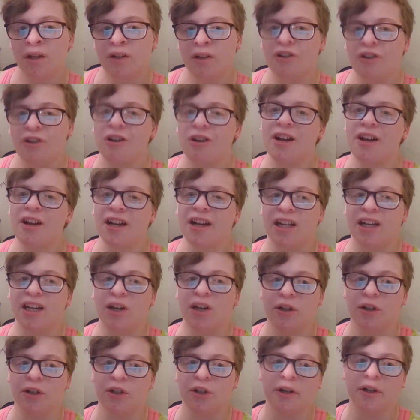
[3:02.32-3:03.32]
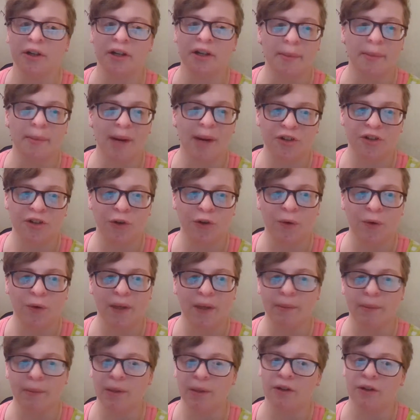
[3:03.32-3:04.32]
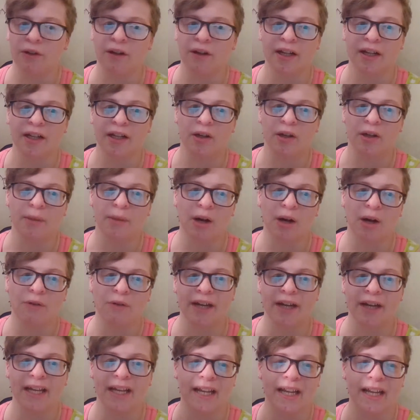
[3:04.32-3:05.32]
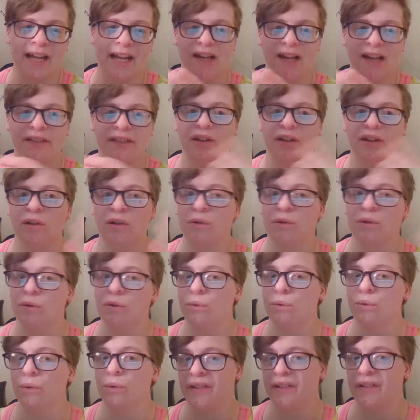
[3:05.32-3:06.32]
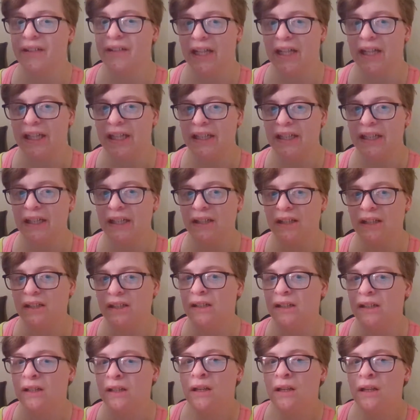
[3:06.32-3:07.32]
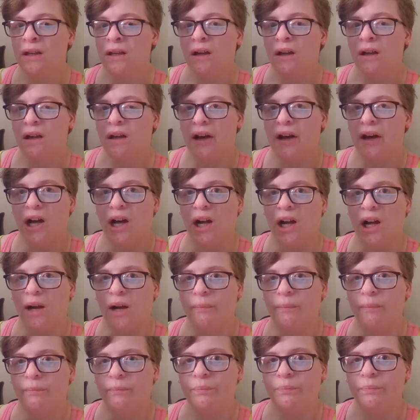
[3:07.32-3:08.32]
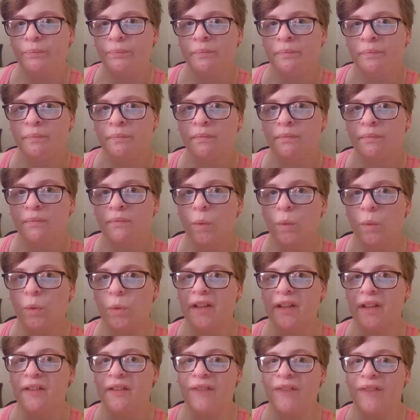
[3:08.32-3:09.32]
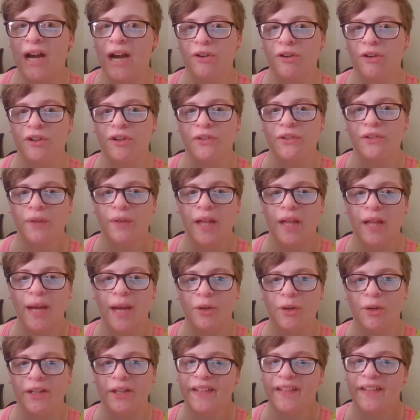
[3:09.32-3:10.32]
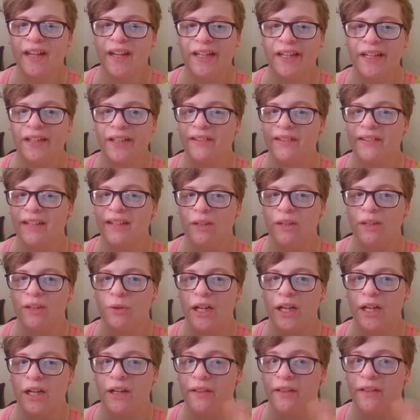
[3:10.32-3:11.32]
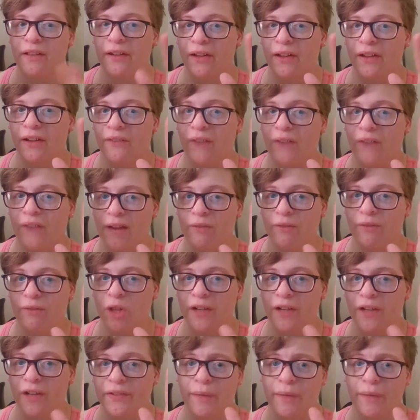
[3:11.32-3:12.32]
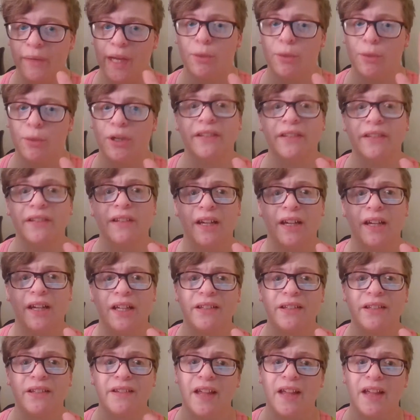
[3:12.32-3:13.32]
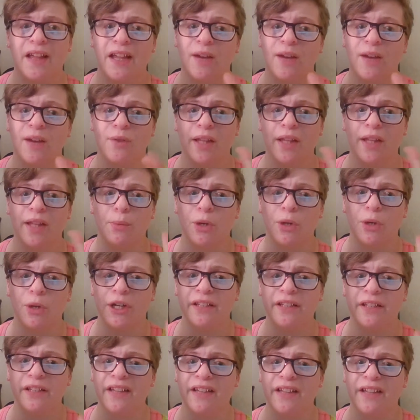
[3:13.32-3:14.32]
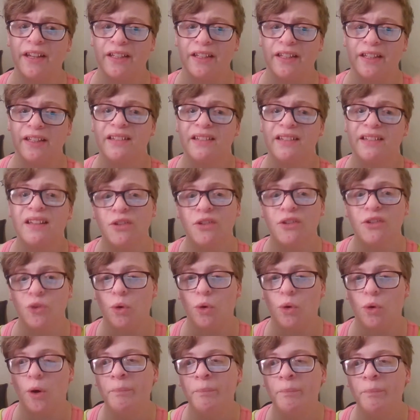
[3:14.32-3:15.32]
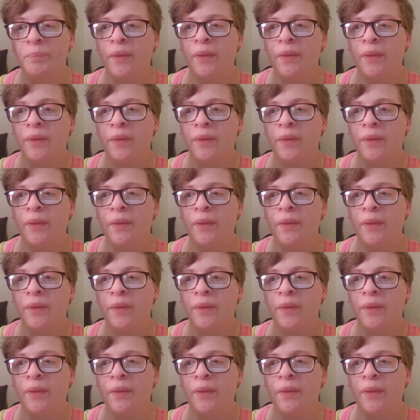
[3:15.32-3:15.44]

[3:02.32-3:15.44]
So you're not going to hear, you're hearing about Dewey, but you're not going to hear about Ranganathan, who is an Indian, one of the founders of library science. He created the 5 laws of library science that every librarian studies in school.